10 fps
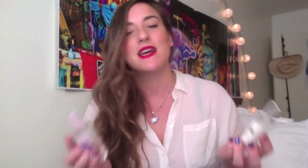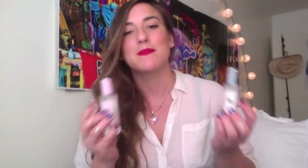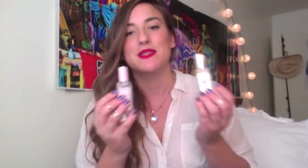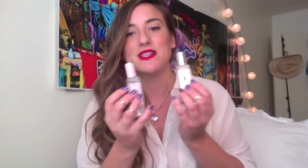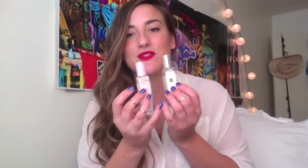
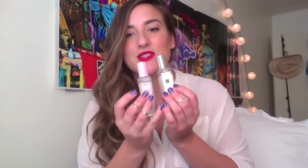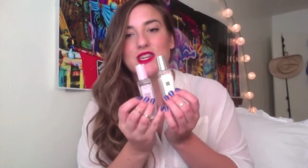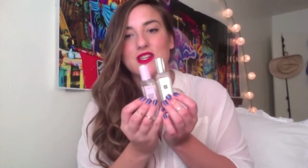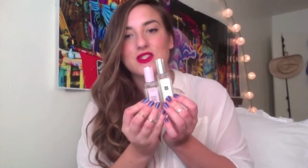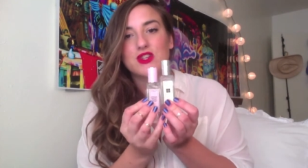but these are
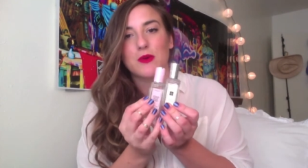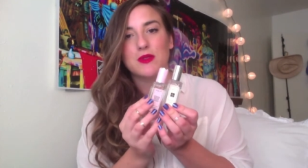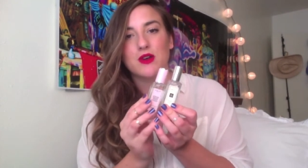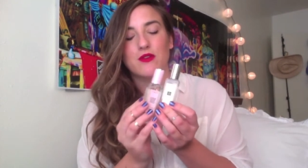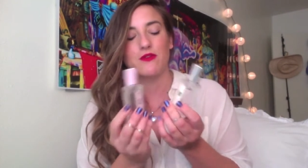the Jo
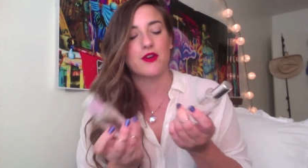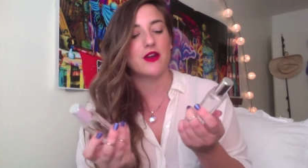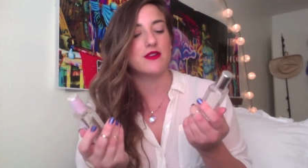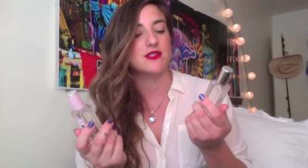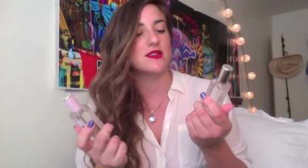Malone
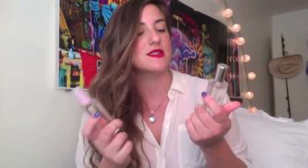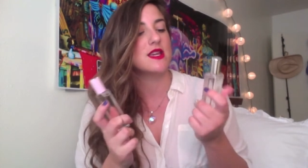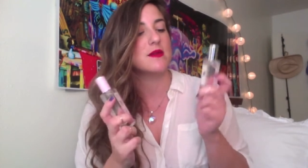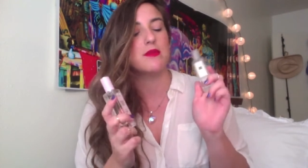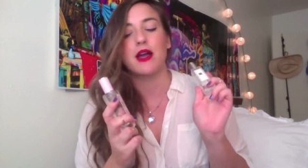fragrances
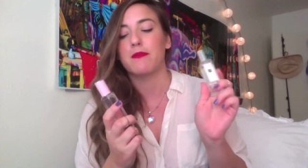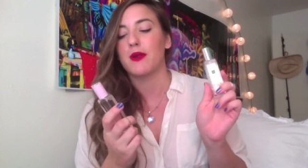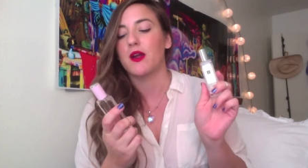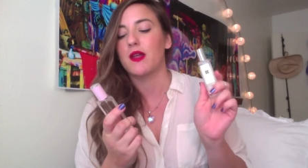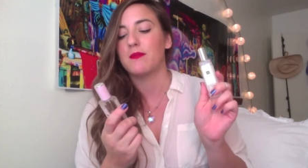in
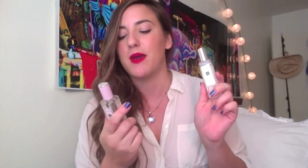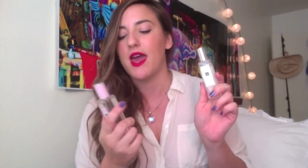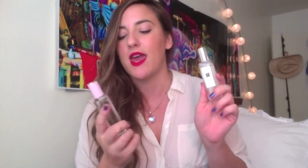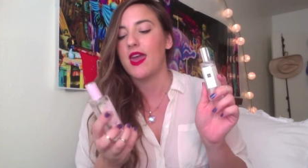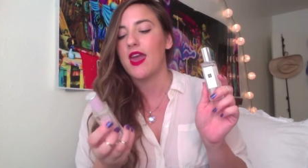Blackberry and
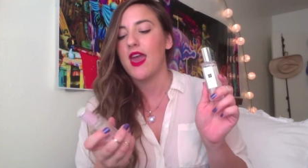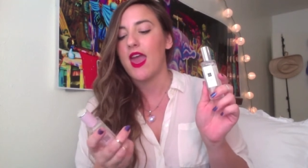Bay